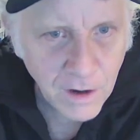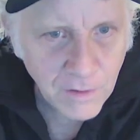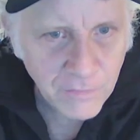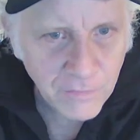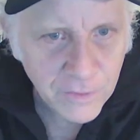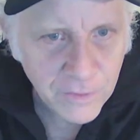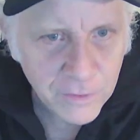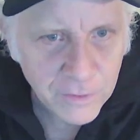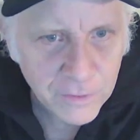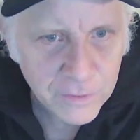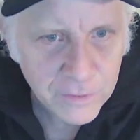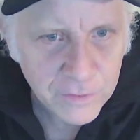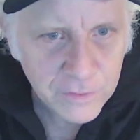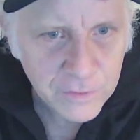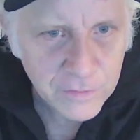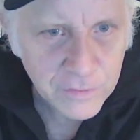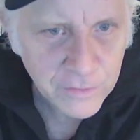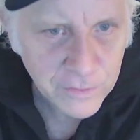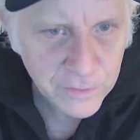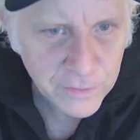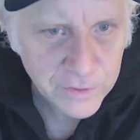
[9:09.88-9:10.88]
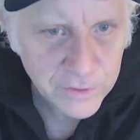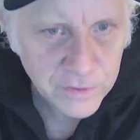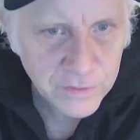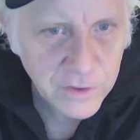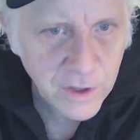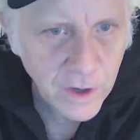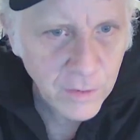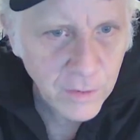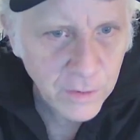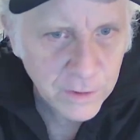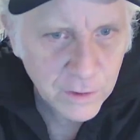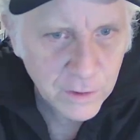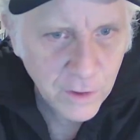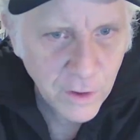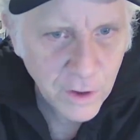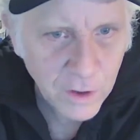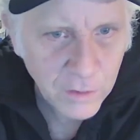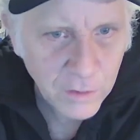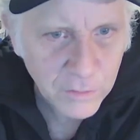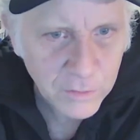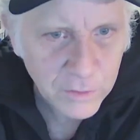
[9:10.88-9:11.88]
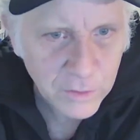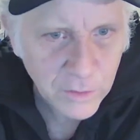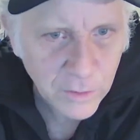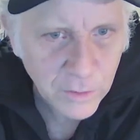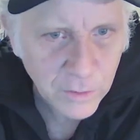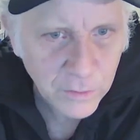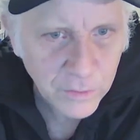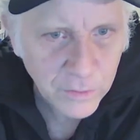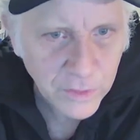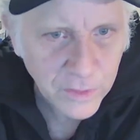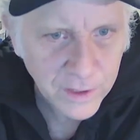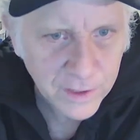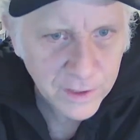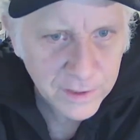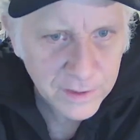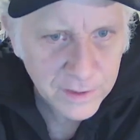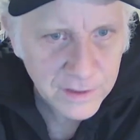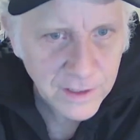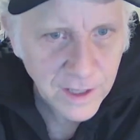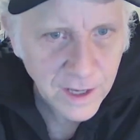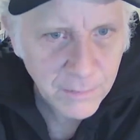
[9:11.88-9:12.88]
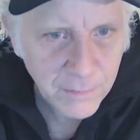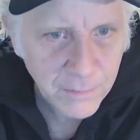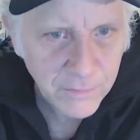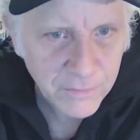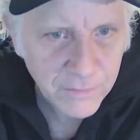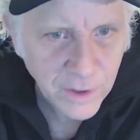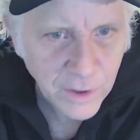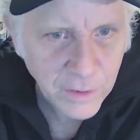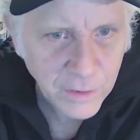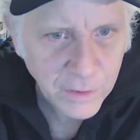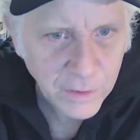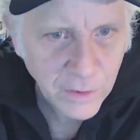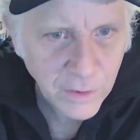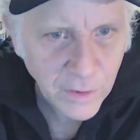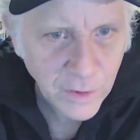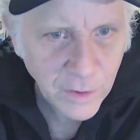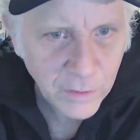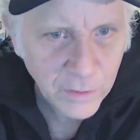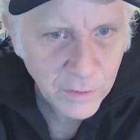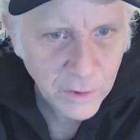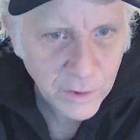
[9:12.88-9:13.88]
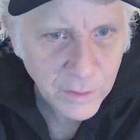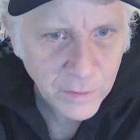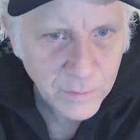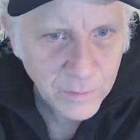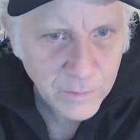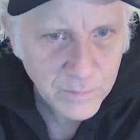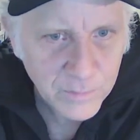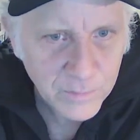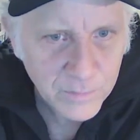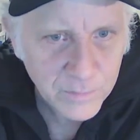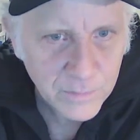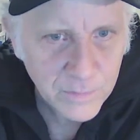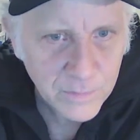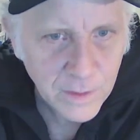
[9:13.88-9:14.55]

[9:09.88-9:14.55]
offers for just going along with the whole thing in the name of Yoko Ono.